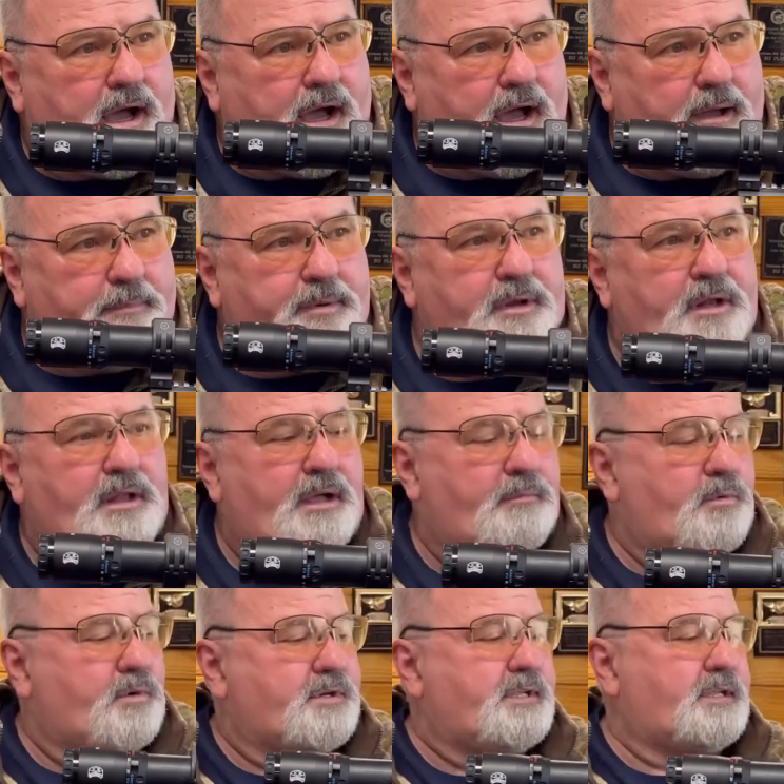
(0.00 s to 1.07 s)
I put a lot
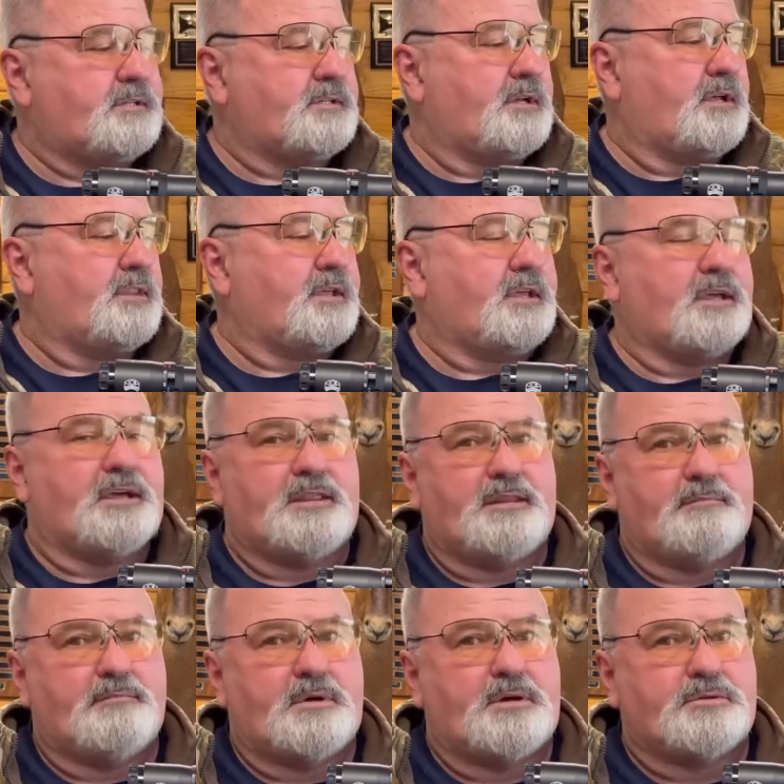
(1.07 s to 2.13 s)
more tension on the gun than
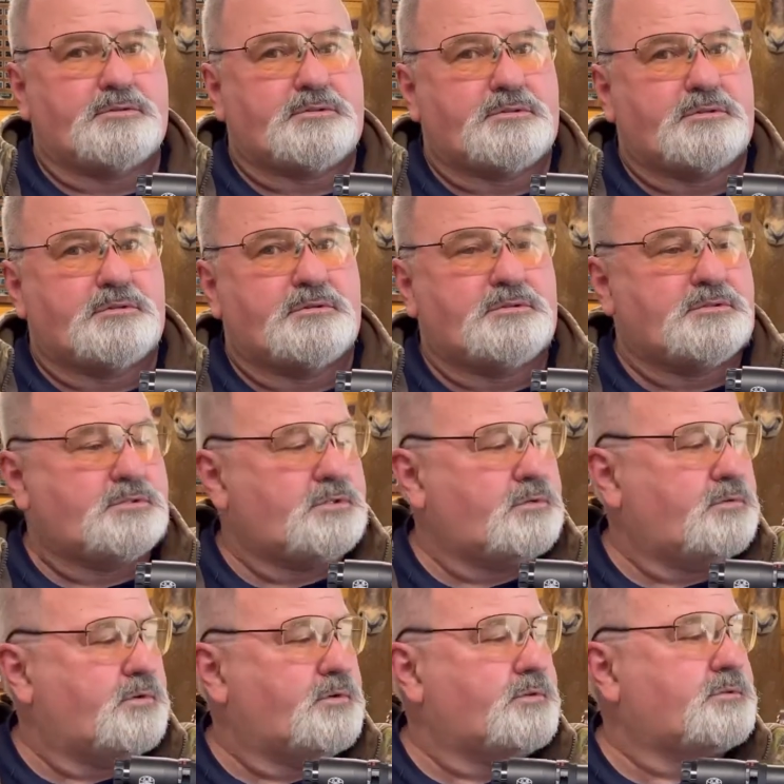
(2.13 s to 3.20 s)
most
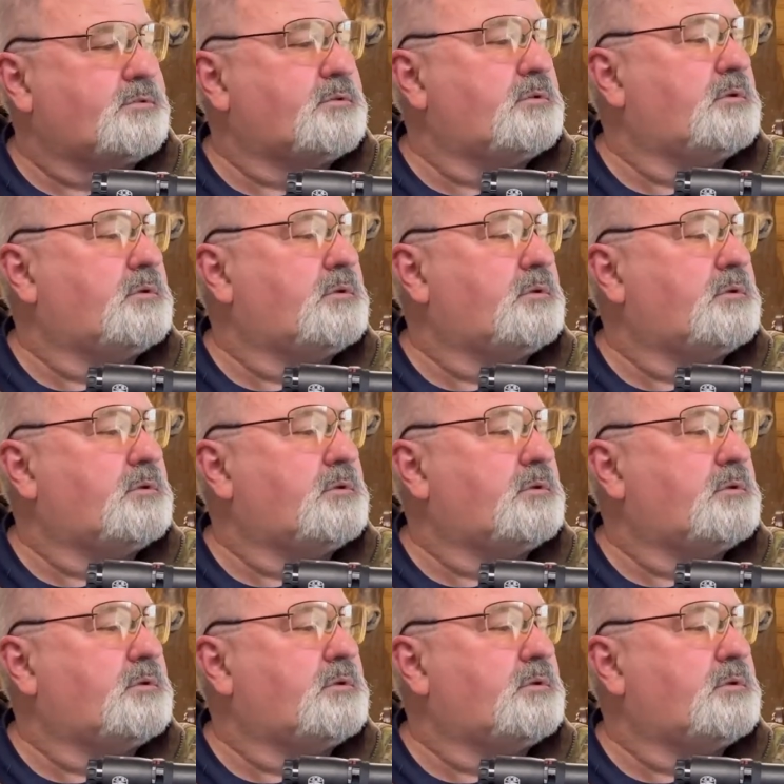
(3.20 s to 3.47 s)
shooters.